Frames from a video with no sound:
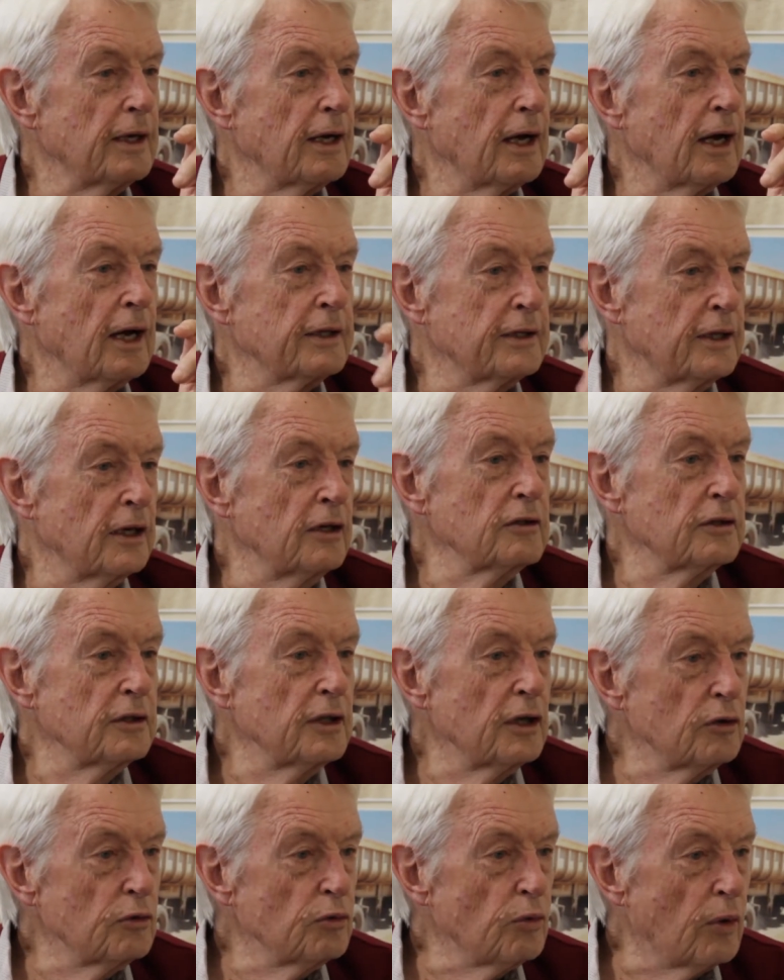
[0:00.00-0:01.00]
I don't
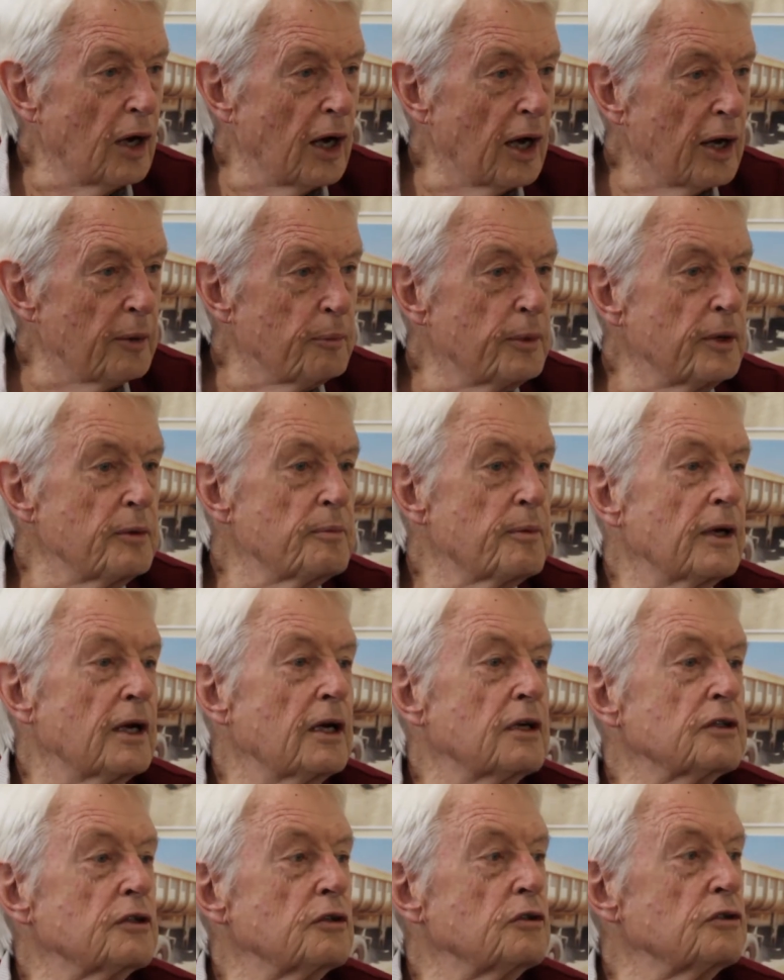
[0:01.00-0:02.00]
know why people are
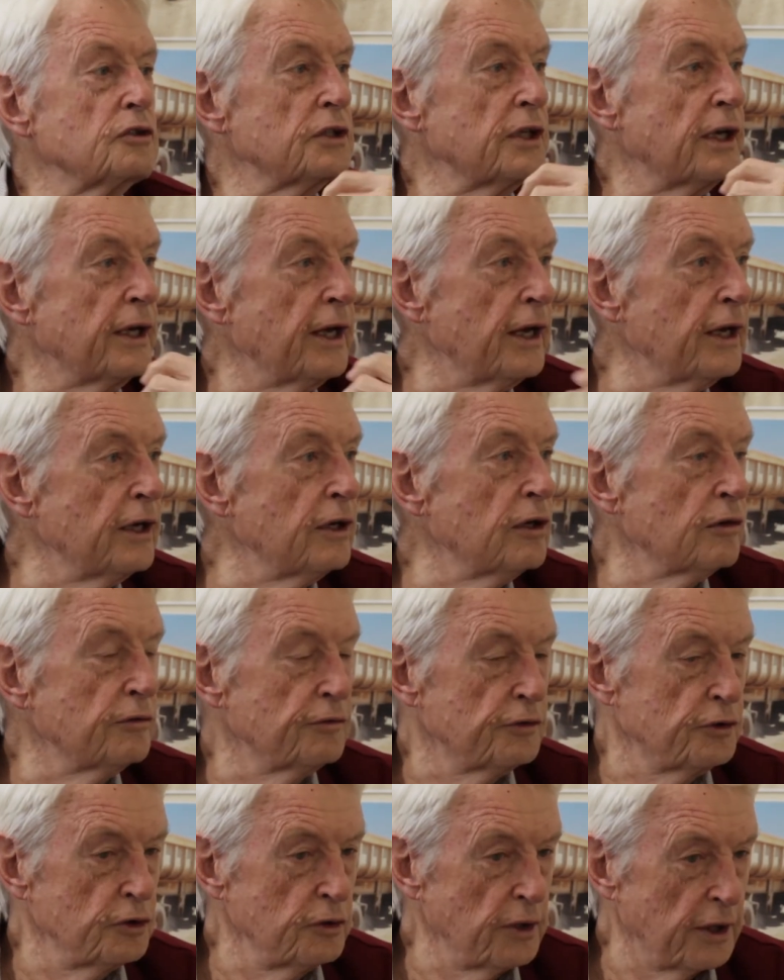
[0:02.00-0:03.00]
so scared
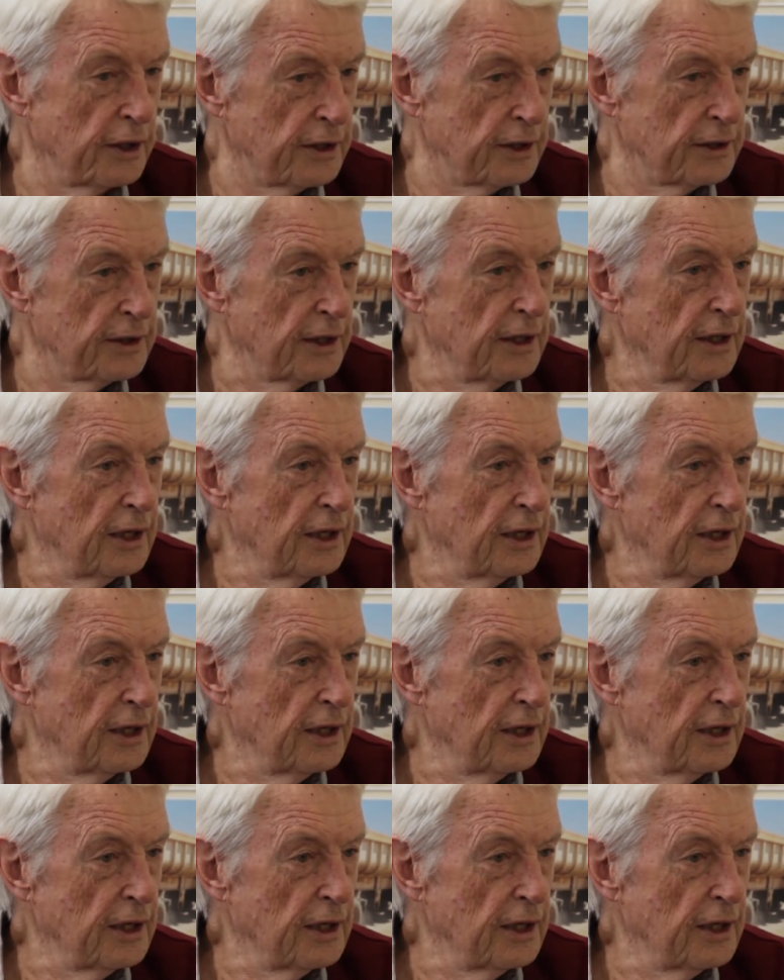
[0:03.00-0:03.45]
of doing it.